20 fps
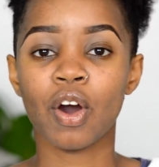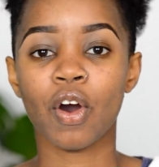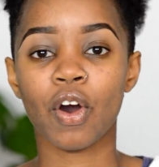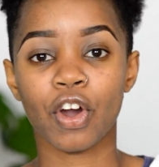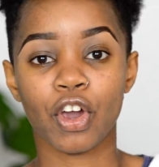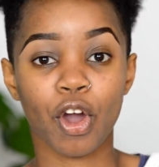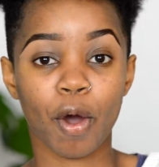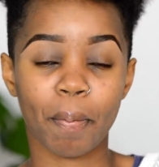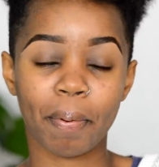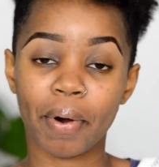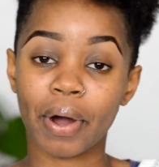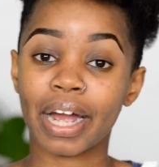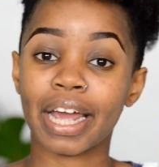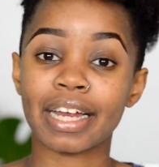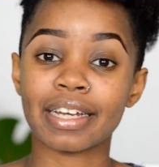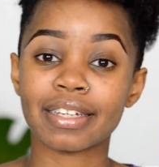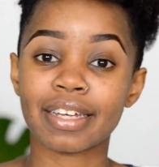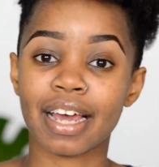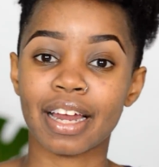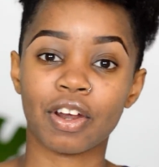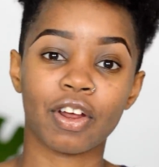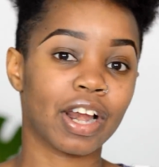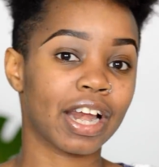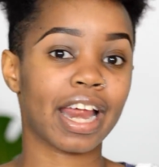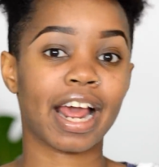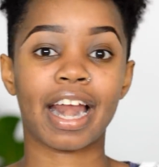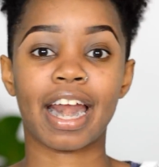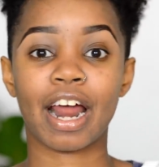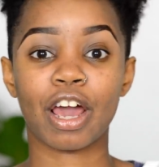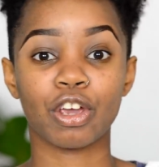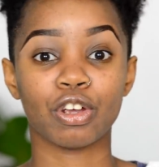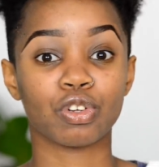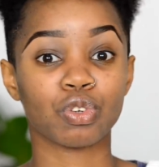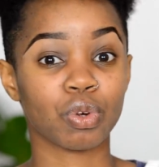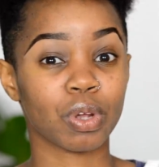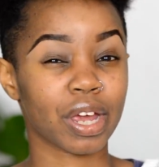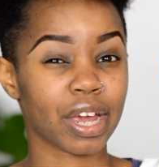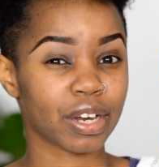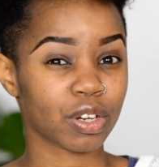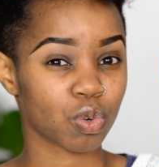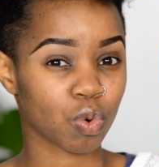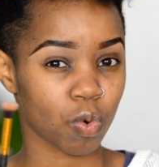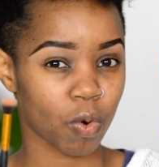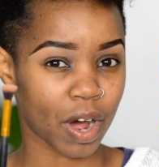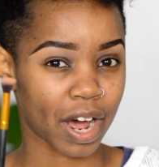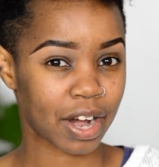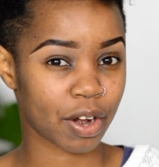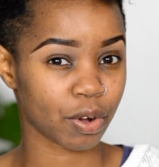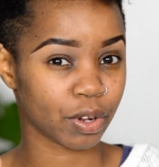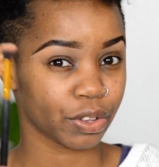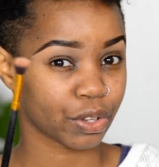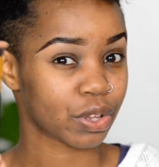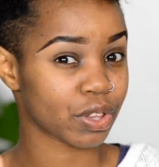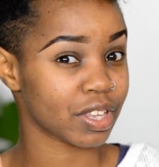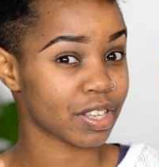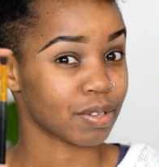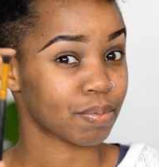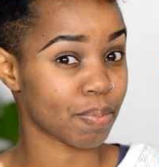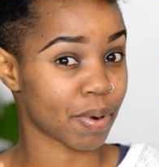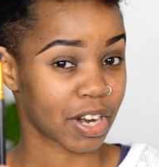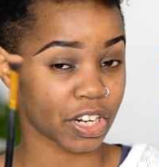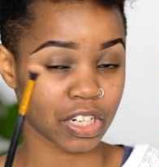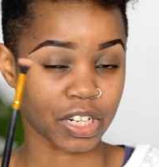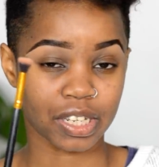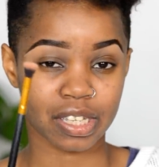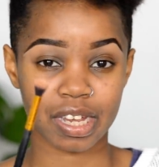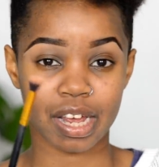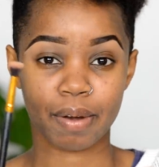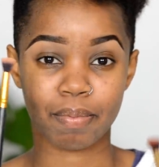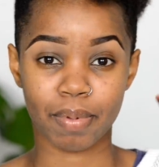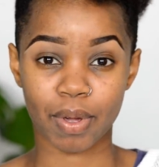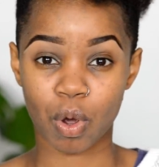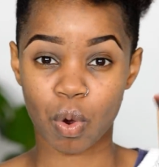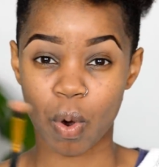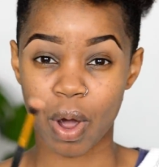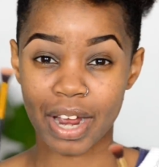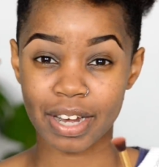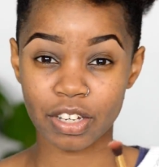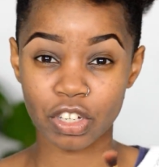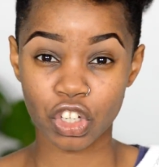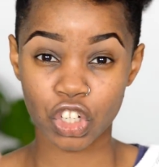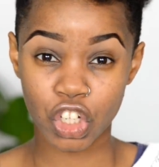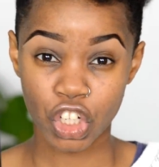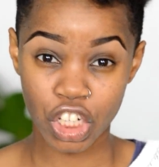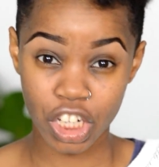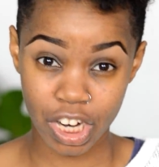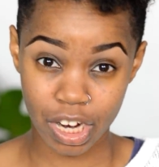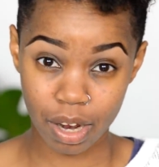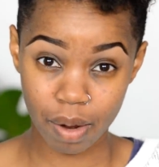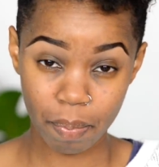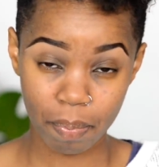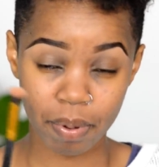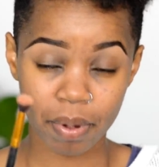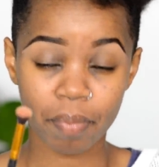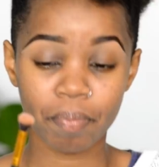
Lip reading: or your pocket can only allow you to get one, although these brushes can be quite cheap,